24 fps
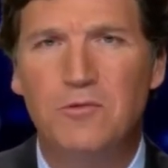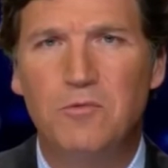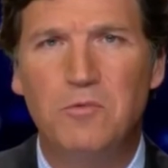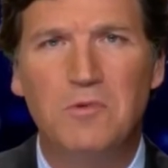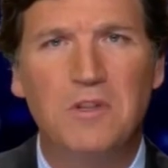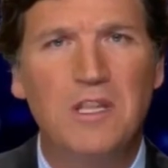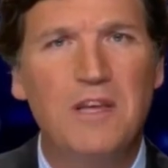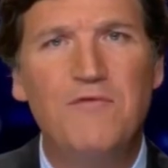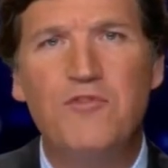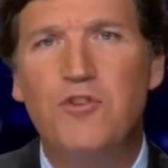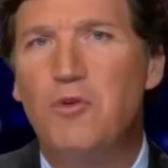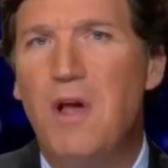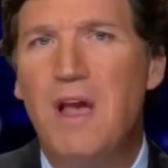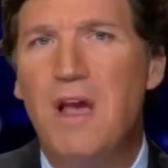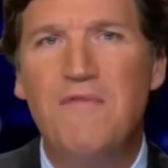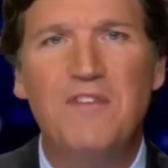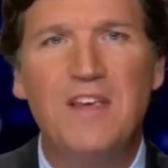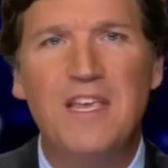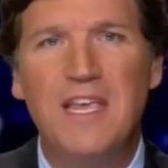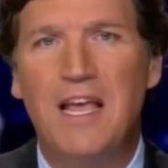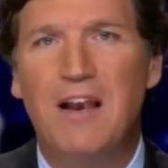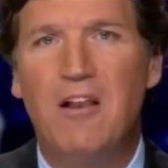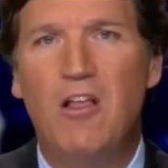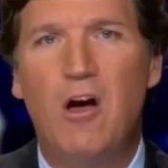Live your life
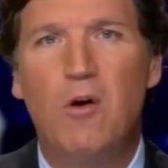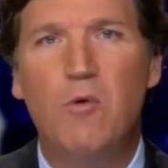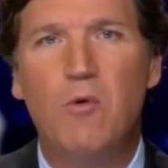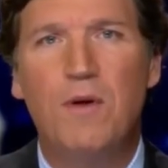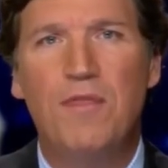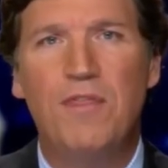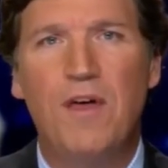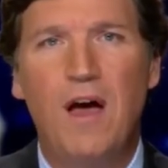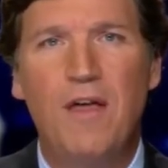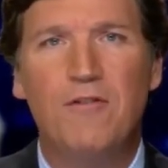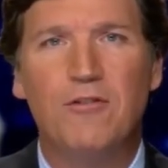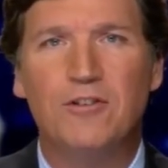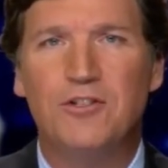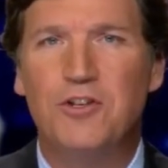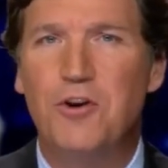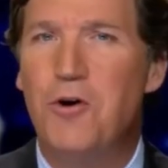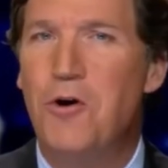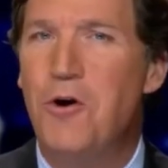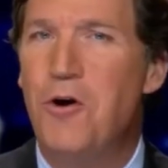and get along with others.